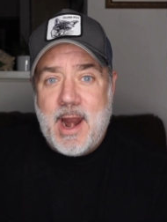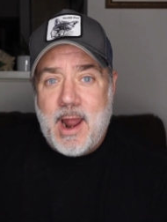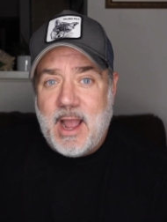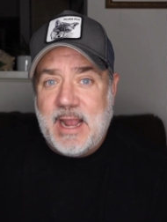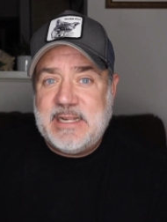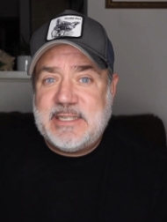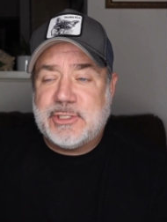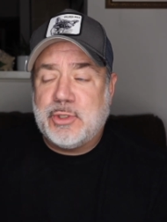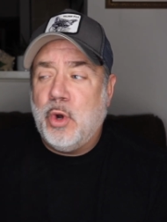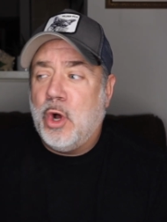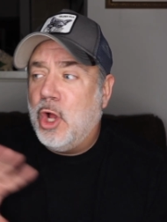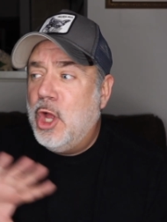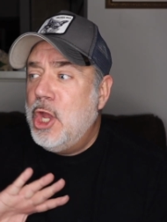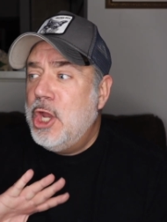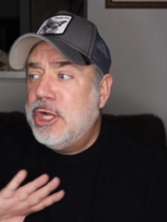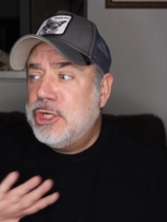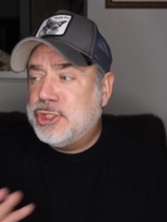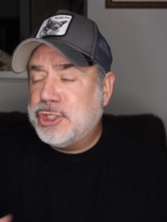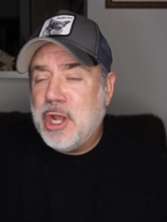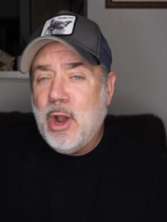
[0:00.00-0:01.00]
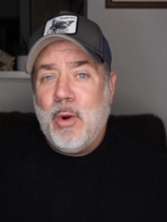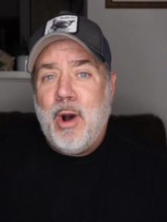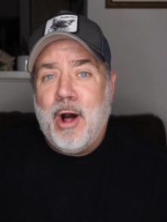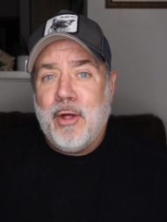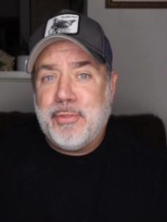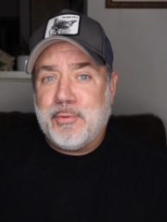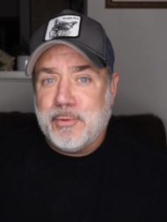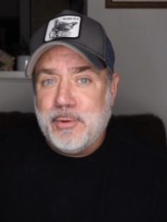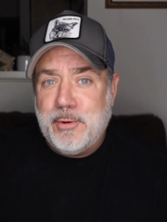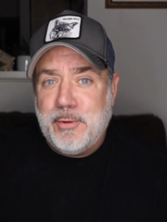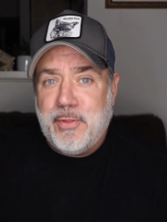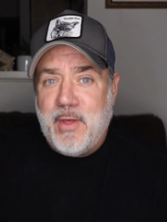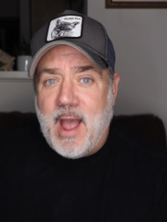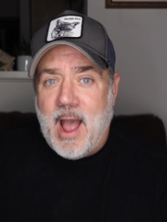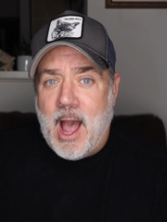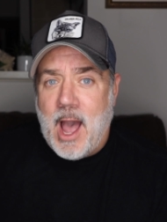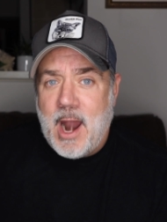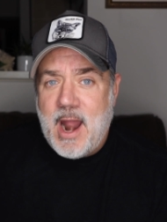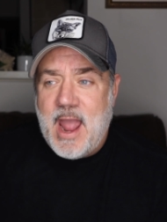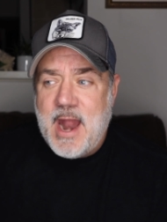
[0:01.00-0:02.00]
and high school to go all through
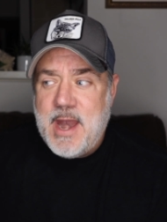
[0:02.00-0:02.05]
that